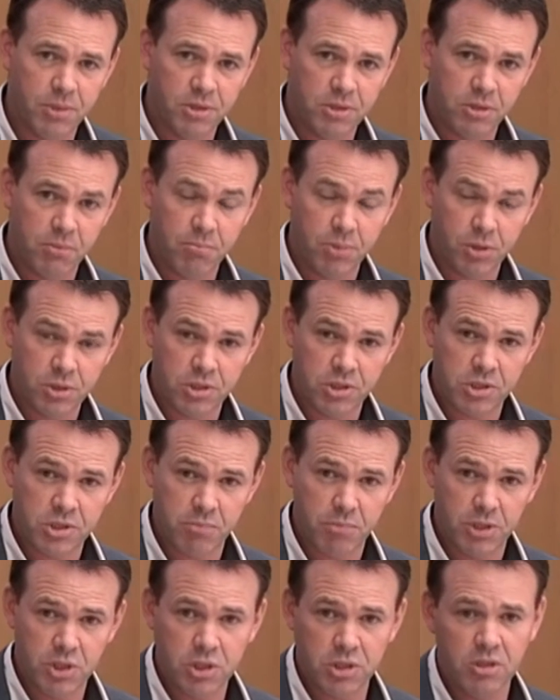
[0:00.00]
budget
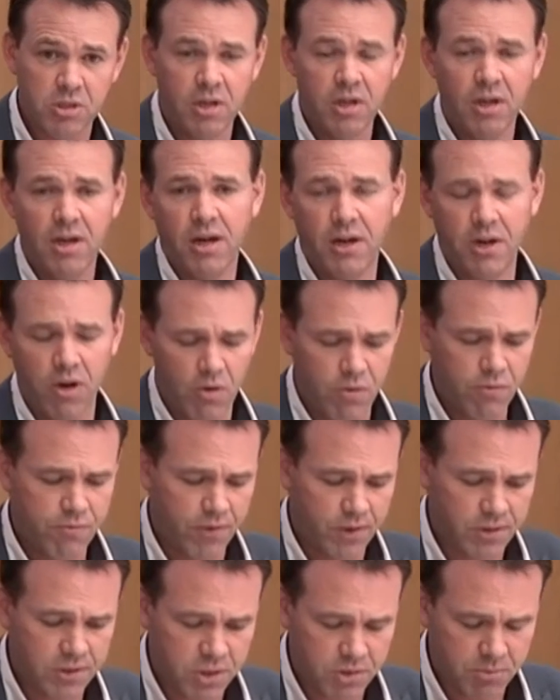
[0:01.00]
submission, and
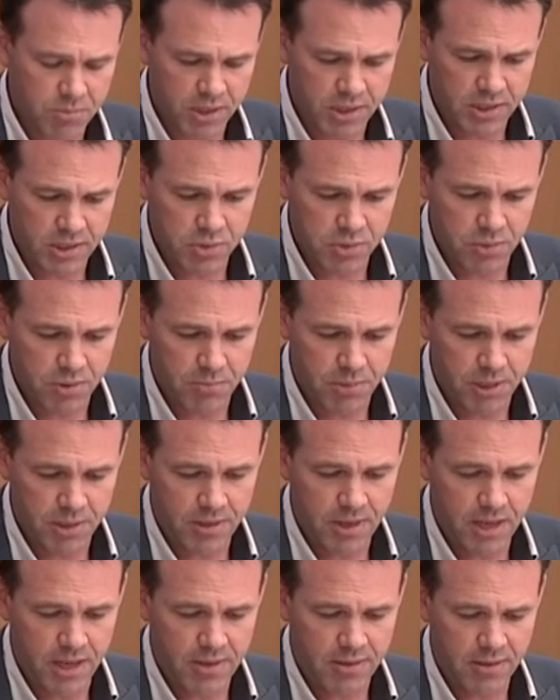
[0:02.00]
hopefully some of these will be
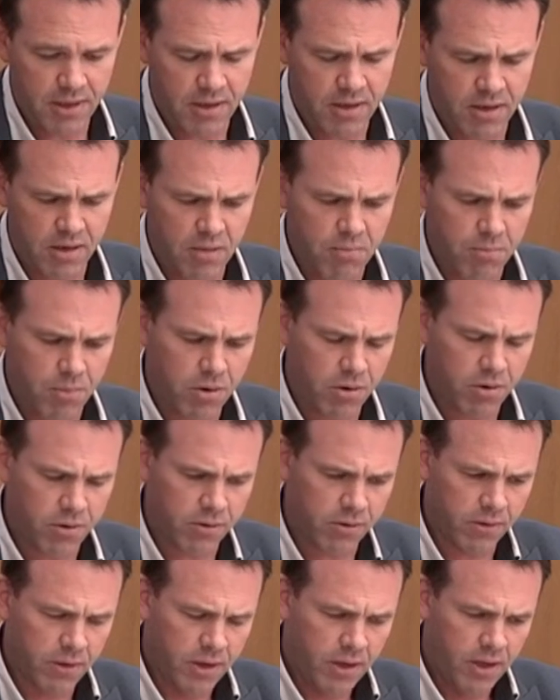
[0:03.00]
taken on board
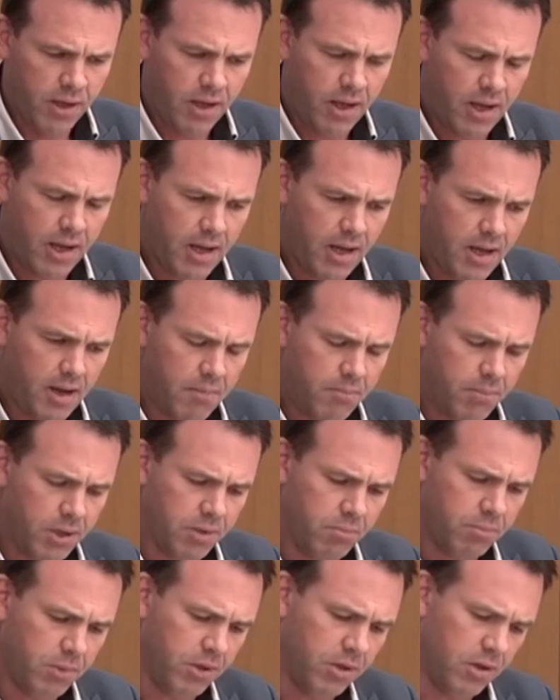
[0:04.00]

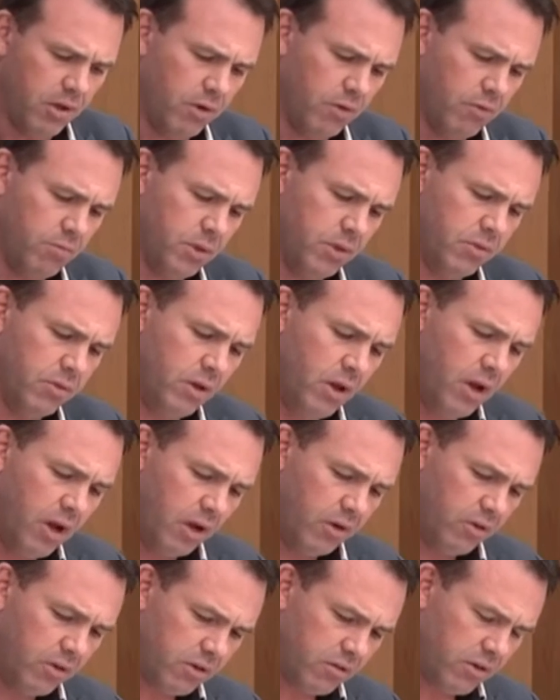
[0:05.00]
by the government.
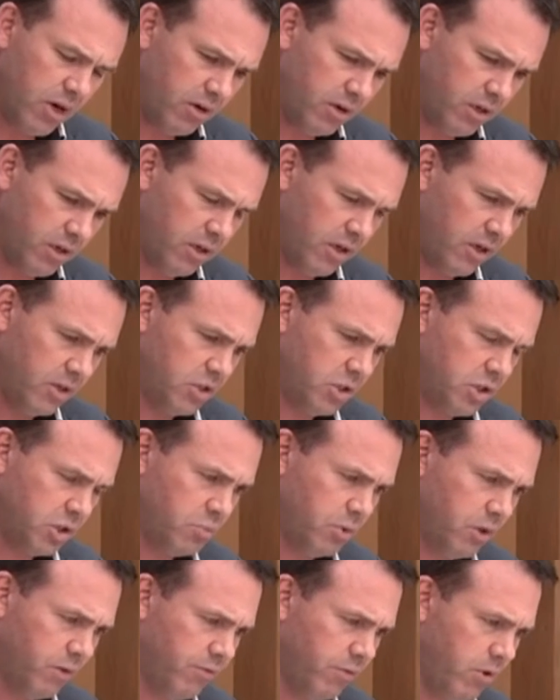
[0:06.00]
Another area there I just
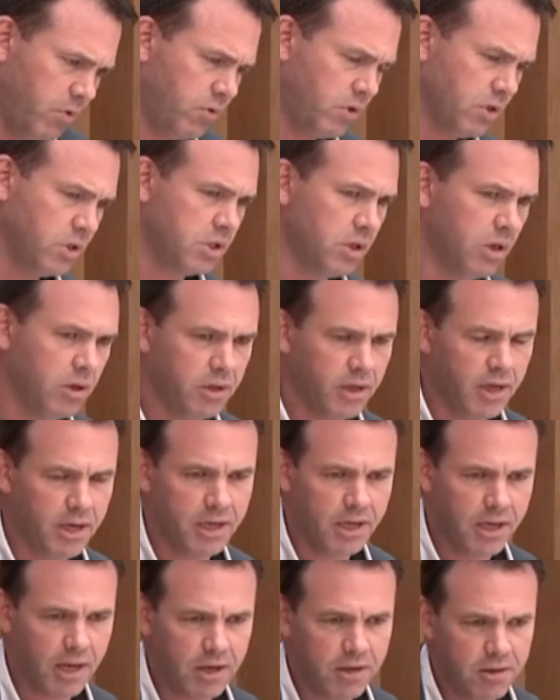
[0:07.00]
want to focus on, and
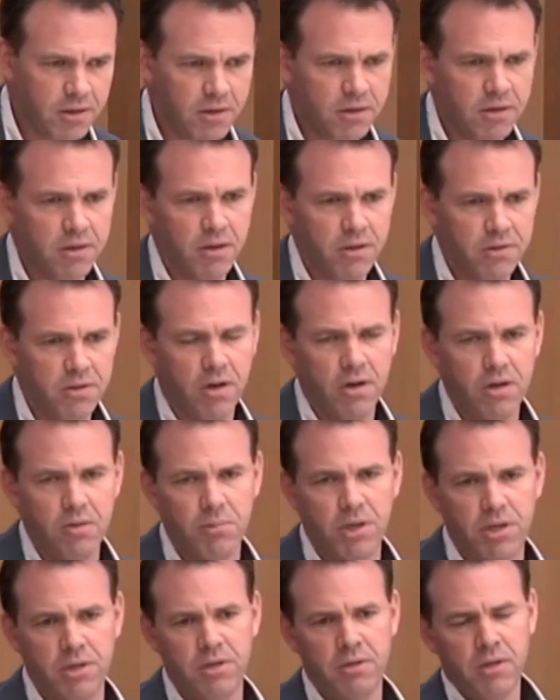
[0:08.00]
again a timely